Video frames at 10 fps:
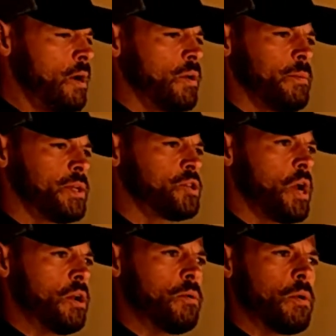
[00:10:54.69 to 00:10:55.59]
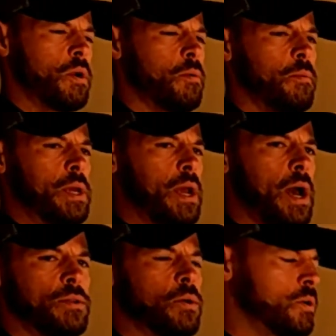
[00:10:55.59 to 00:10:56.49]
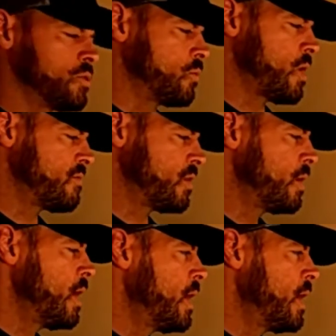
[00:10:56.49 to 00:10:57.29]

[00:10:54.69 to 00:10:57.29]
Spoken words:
whether it be trainer, whether it be outdoors or wherever.